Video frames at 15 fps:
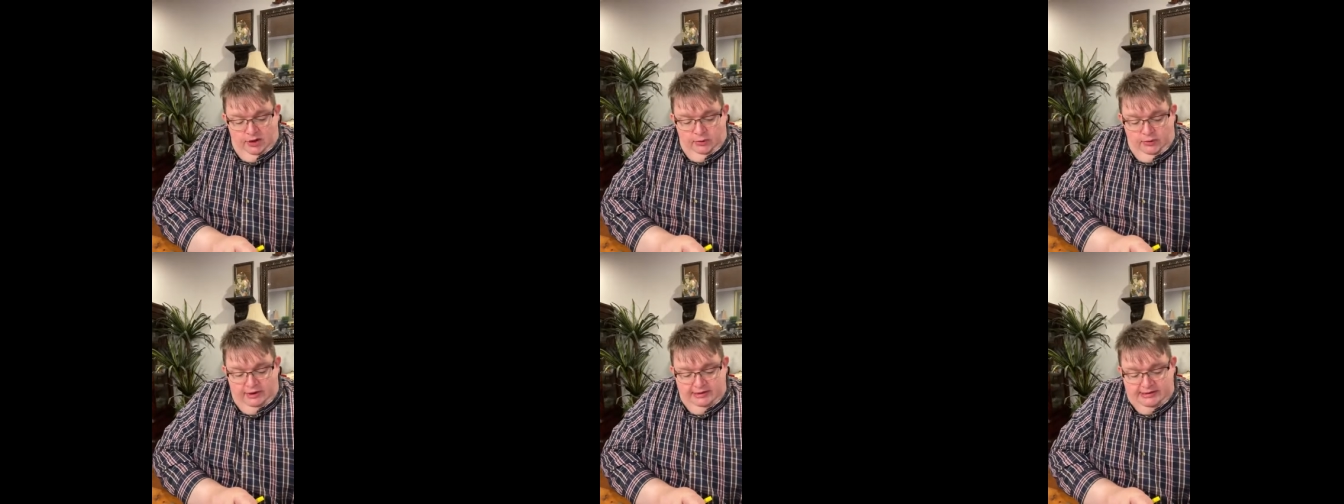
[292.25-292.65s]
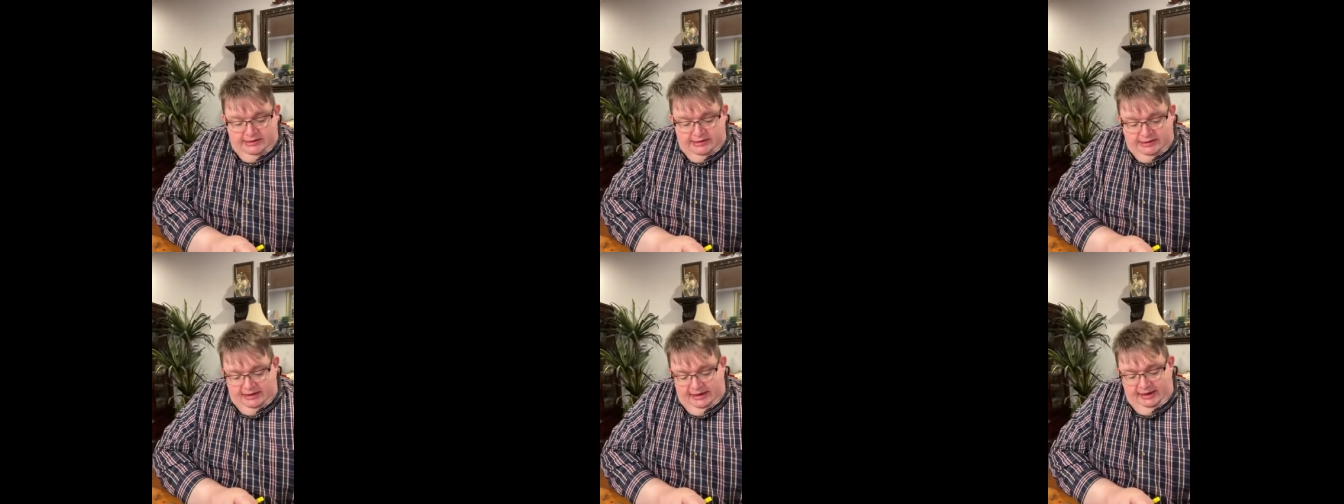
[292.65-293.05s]
We
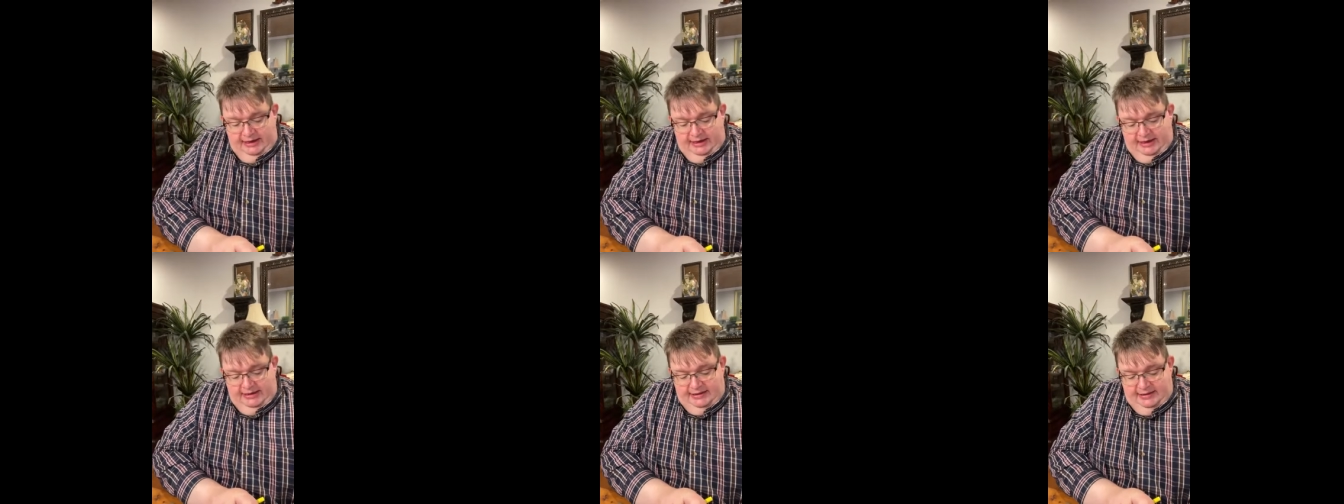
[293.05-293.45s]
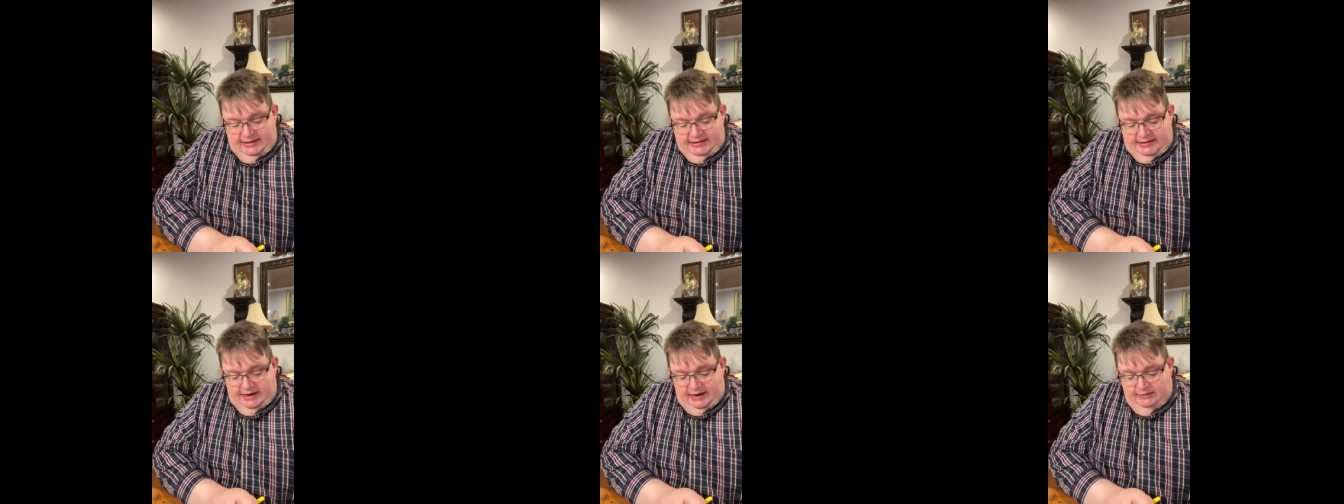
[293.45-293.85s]
see
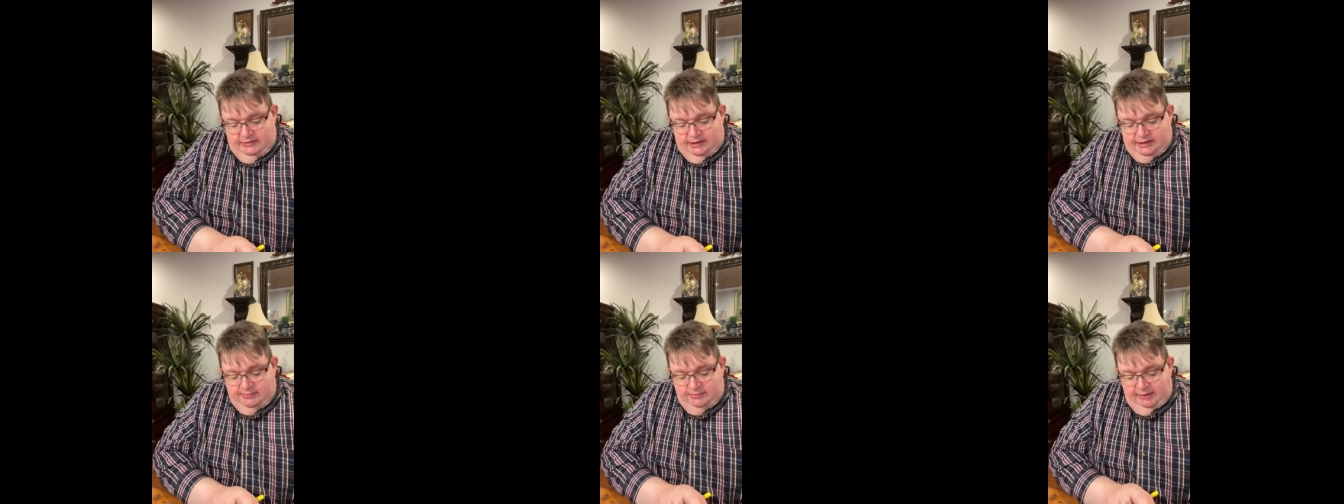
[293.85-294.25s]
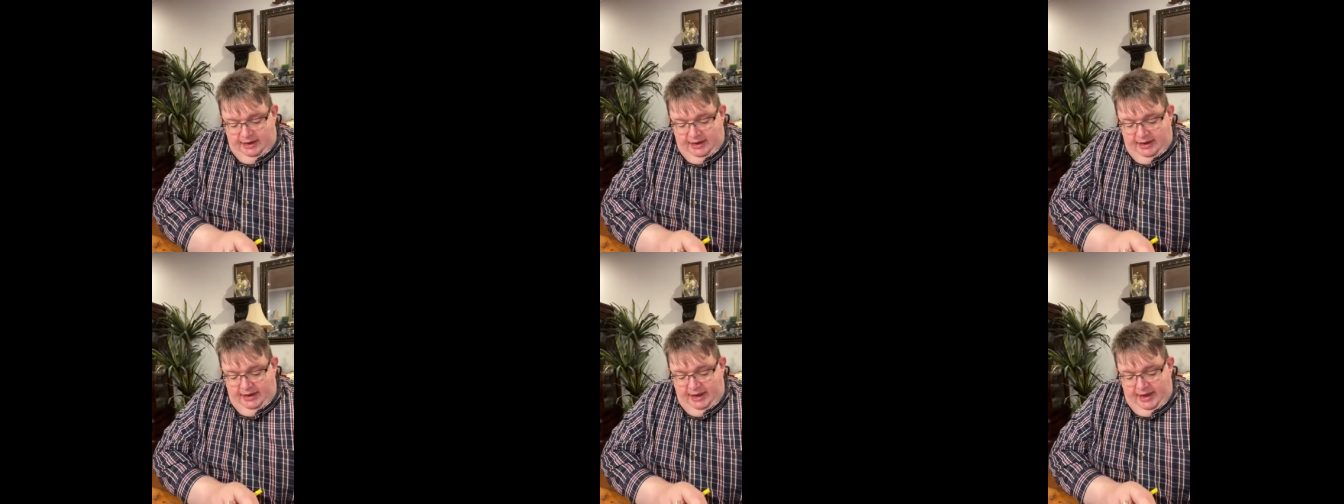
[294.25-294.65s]
this on
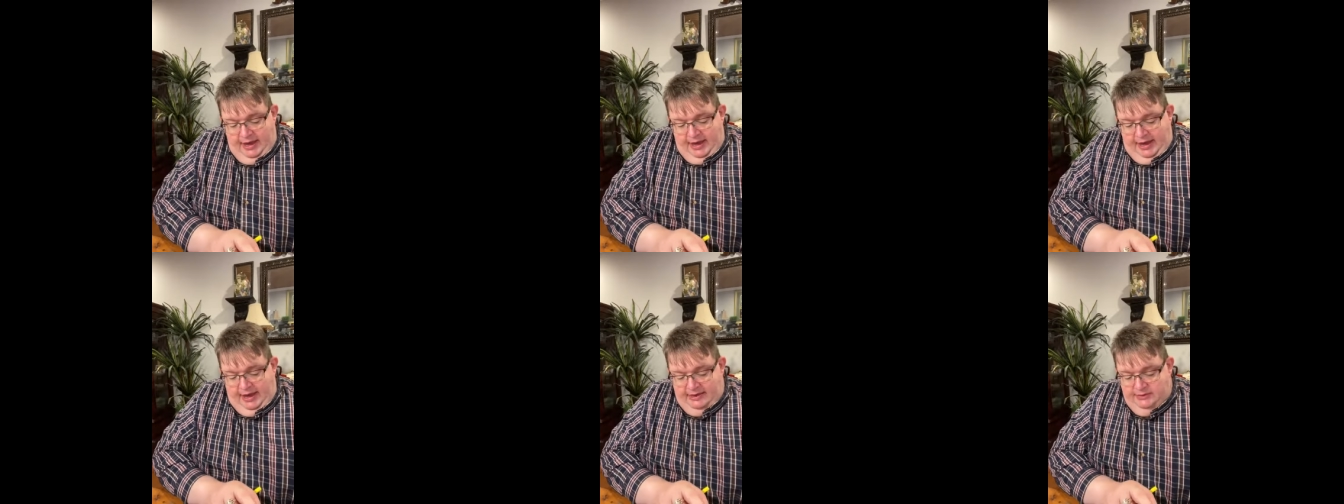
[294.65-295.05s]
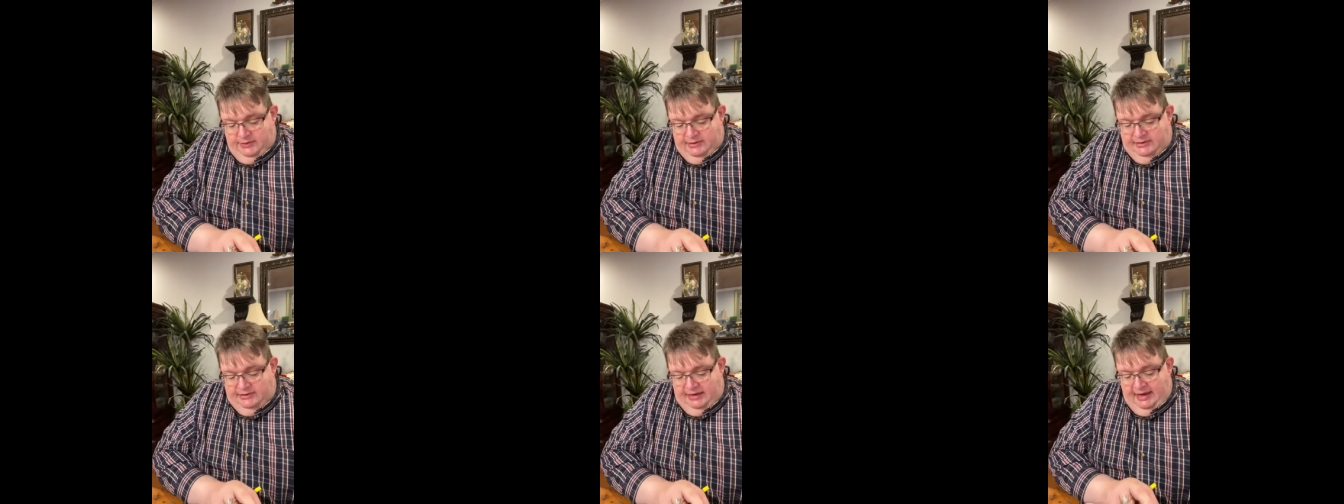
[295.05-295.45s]
display as
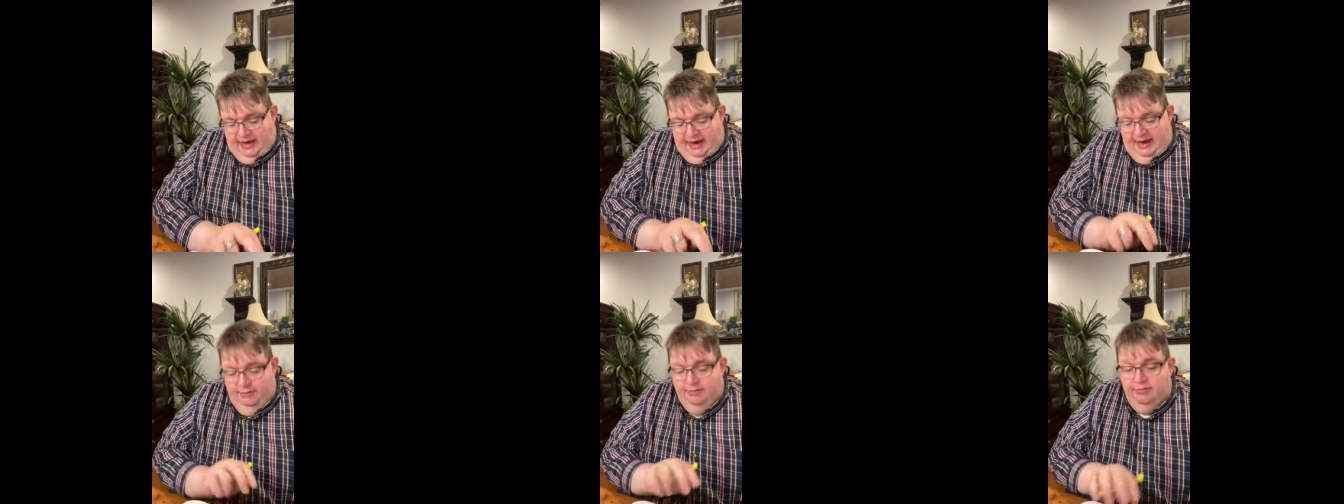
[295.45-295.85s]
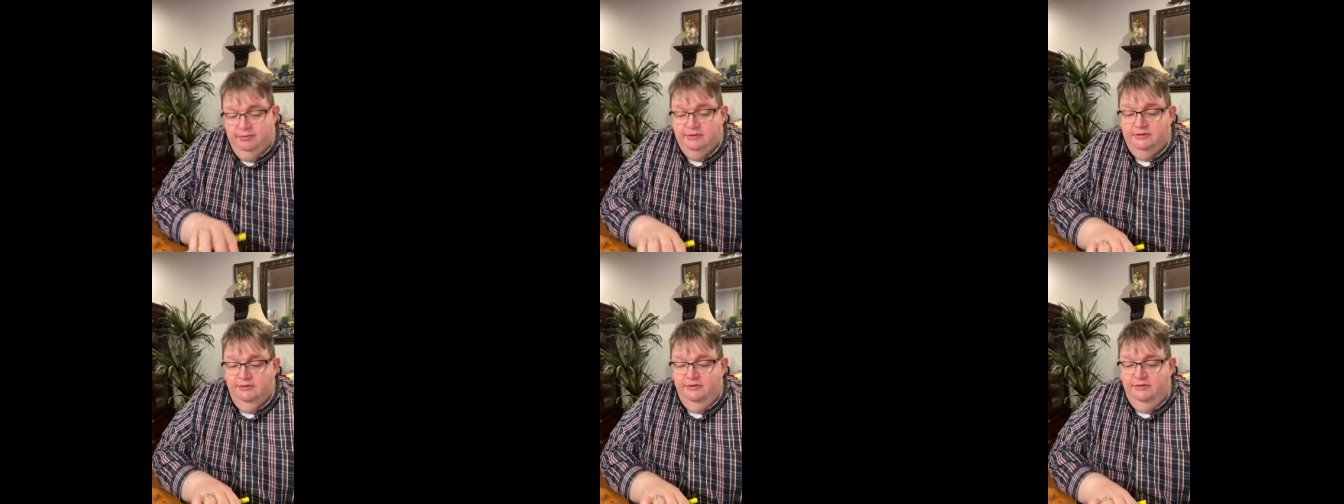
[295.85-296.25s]
we see
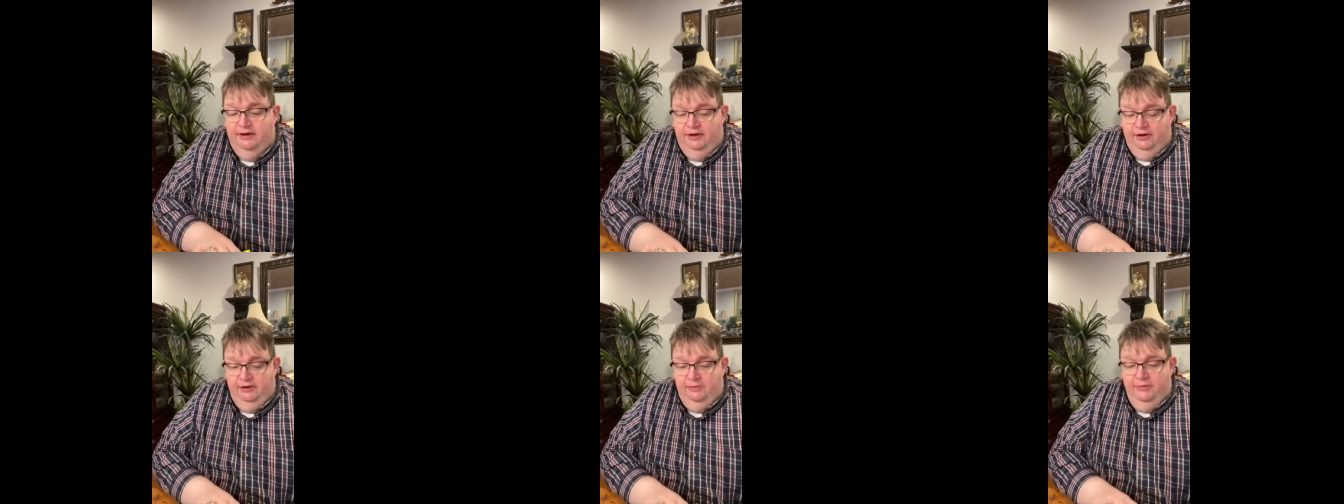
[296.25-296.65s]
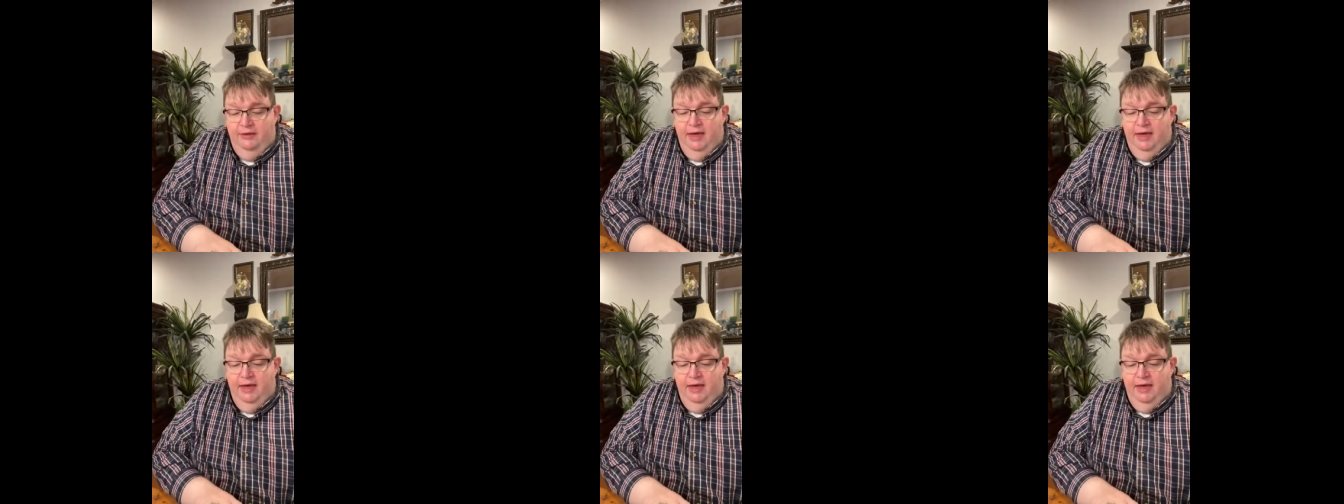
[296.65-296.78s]
Abram's fear,